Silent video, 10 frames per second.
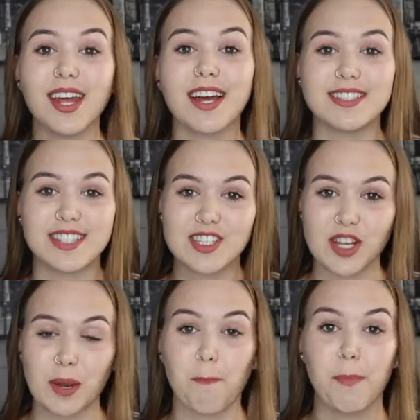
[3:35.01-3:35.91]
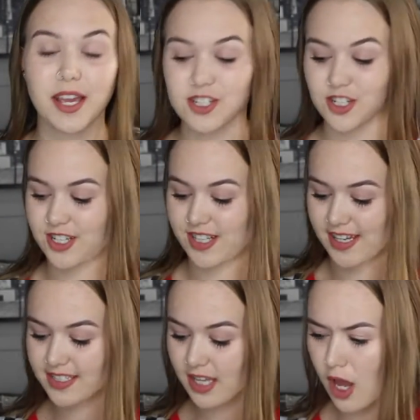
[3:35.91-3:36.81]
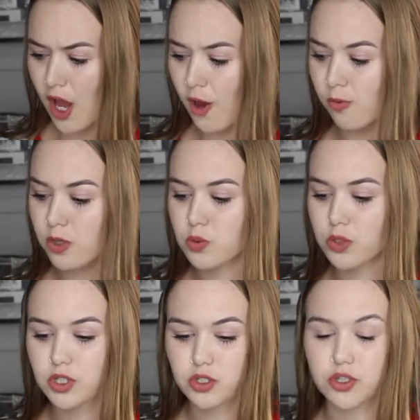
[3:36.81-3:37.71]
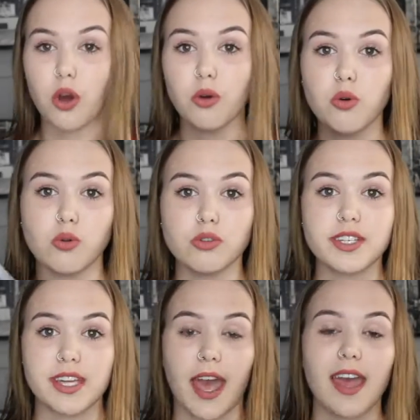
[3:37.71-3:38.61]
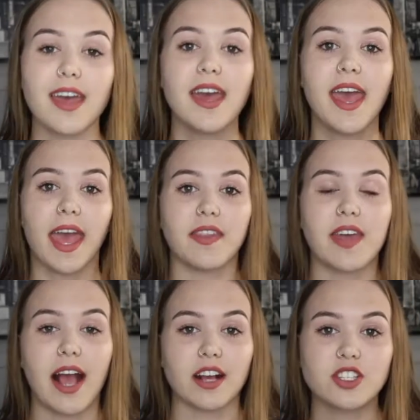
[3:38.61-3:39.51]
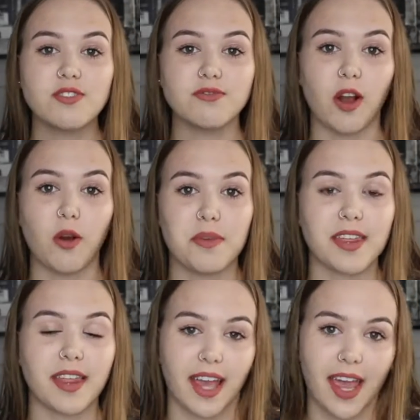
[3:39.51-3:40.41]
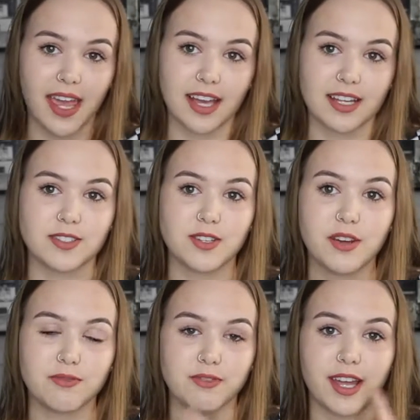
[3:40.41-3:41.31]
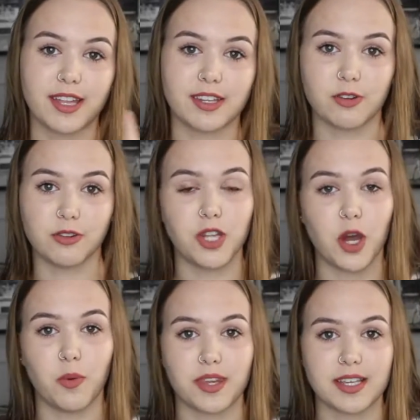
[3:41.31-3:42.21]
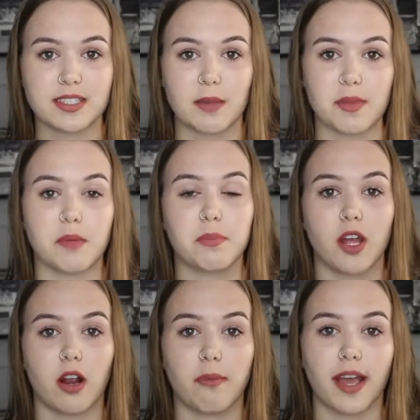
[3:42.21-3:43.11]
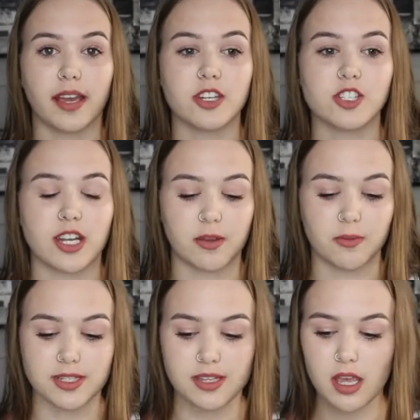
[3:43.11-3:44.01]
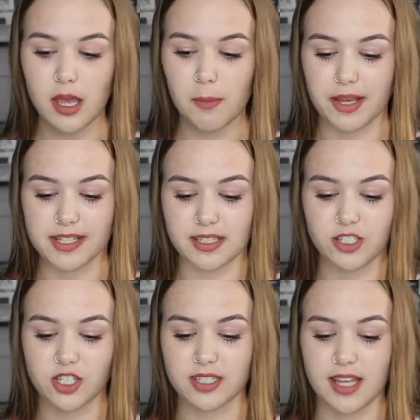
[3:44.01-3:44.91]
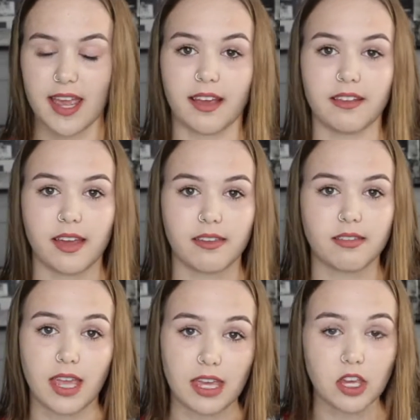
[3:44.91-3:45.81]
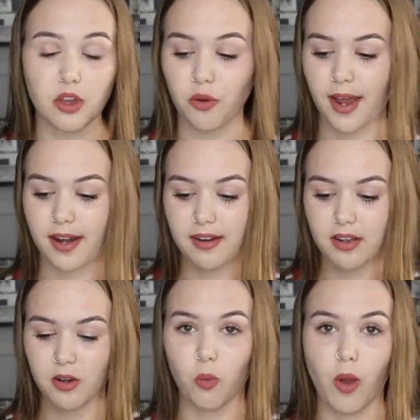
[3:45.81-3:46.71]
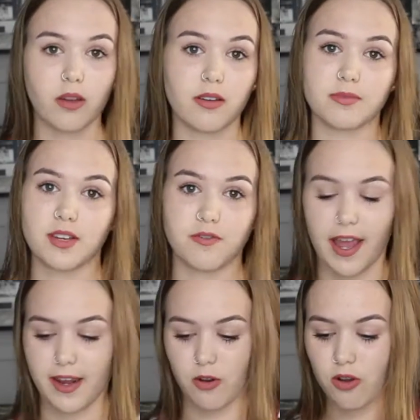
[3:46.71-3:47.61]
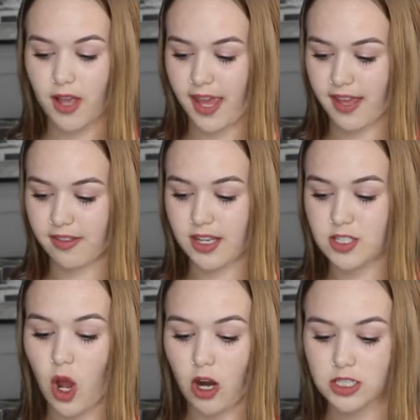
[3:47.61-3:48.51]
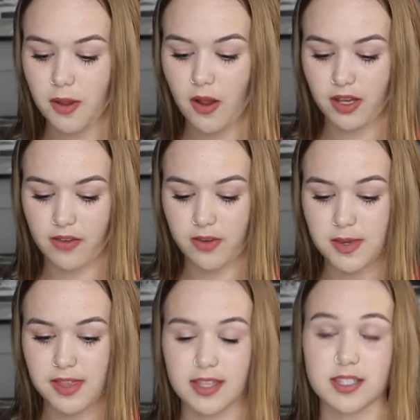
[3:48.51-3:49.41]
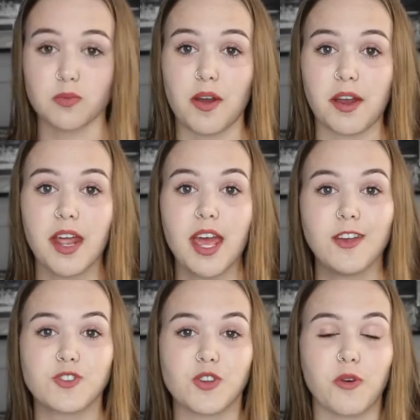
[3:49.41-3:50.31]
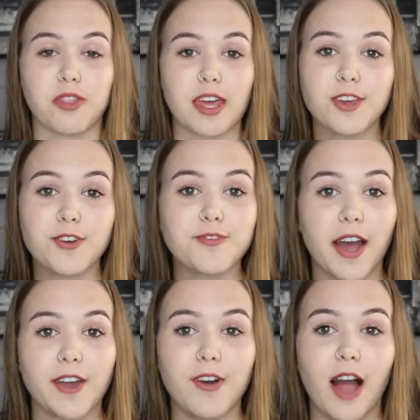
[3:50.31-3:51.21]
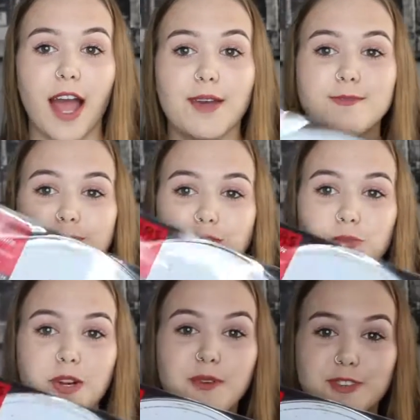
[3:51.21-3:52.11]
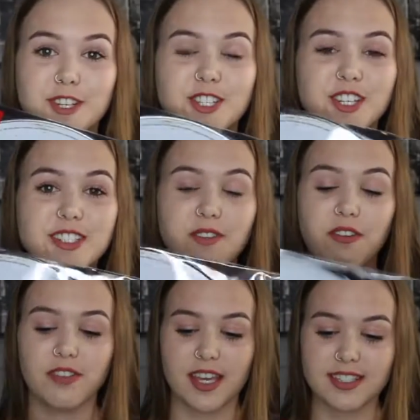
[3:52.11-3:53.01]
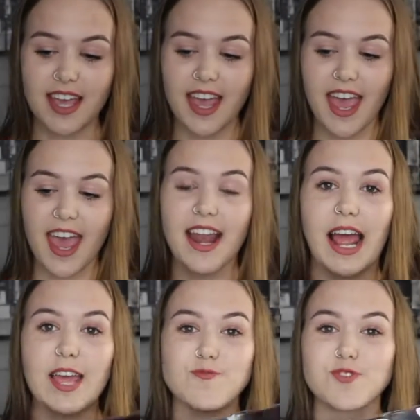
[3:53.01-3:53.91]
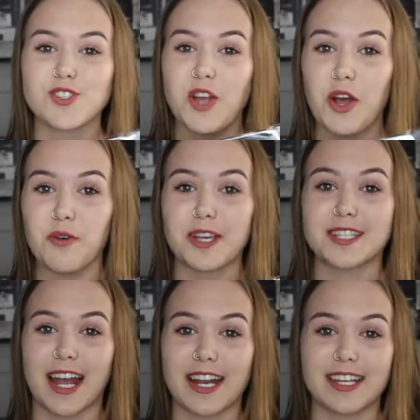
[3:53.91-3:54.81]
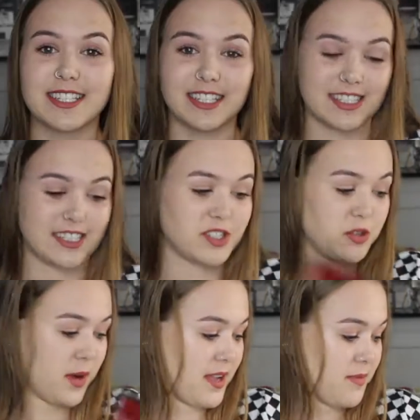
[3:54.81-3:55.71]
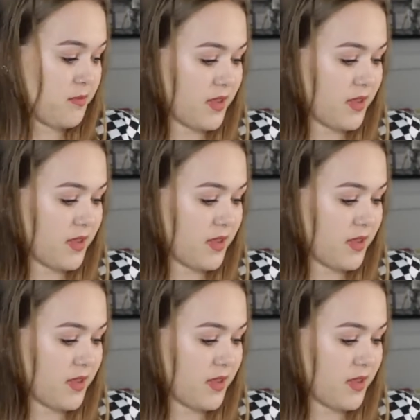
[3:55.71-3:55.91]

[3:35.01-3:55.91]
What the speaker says: edition picture disc, which was so cool to get, and they actually wrote me like a handwritten little note when they sent me the PR package, and it was basically just saying like thank you and welcome to VYNL, and they talked about giving me this one, so thank you VYNL. I am super appreciative of this, and I am so excited to listen to it.